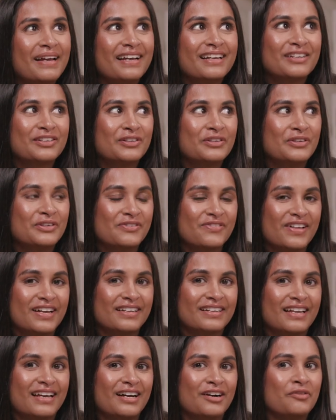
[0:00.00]
getting a lot of
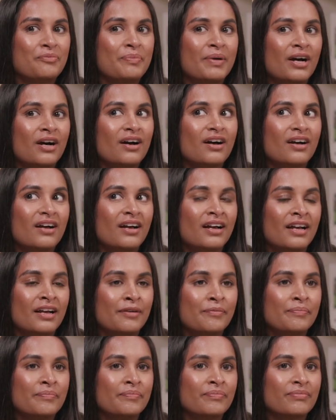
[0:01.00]
that now. But
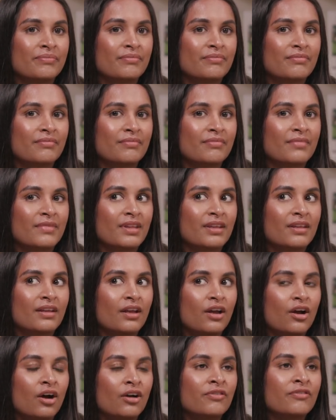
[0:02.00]

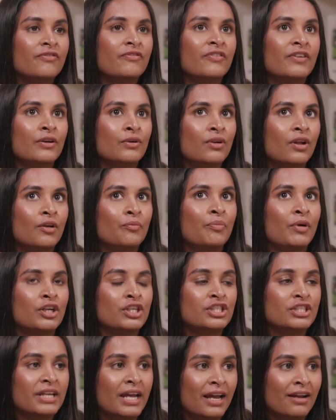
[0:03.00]
I feel like by
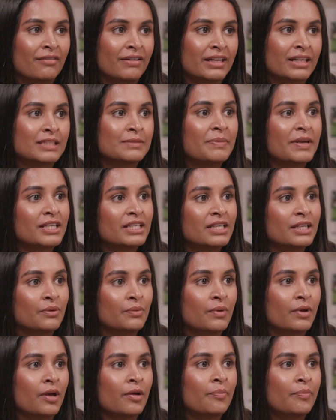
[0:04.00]
sharing,
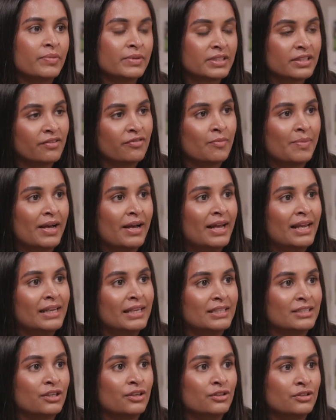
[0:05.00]
especially stuff about
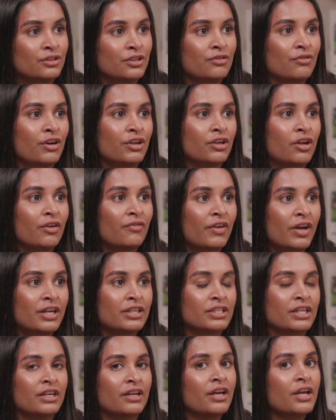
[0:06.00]
Ellis, who's
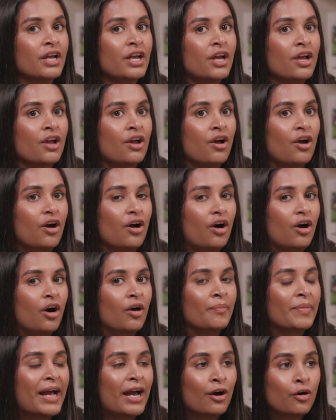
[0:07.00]
neurodivergent,
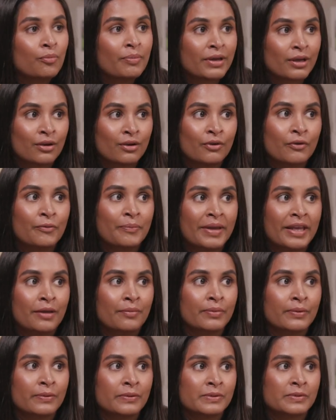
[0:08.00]
I'm helping a lot of
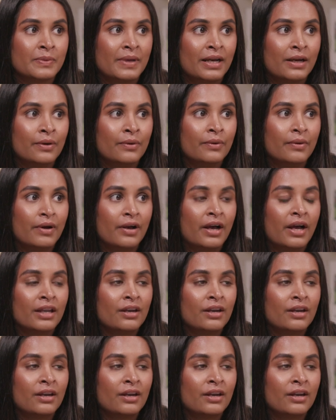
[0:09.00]
people as well.